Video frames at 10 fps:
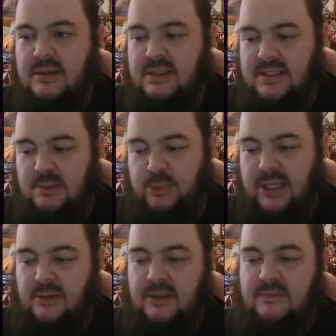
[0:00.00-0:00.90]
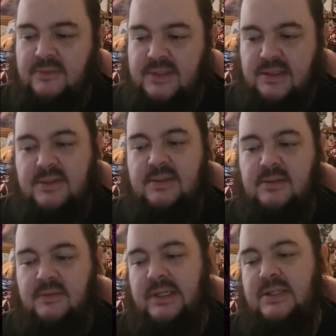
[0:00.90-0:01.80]
He's a black-green for 0/0,
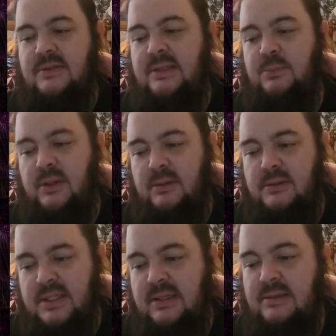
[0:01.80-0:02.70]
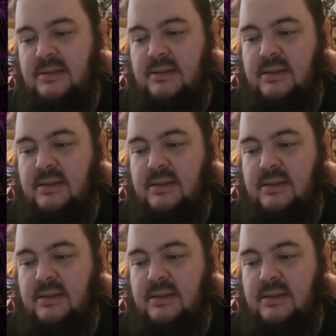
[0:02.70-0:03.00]
flying, drain, barrier, chant.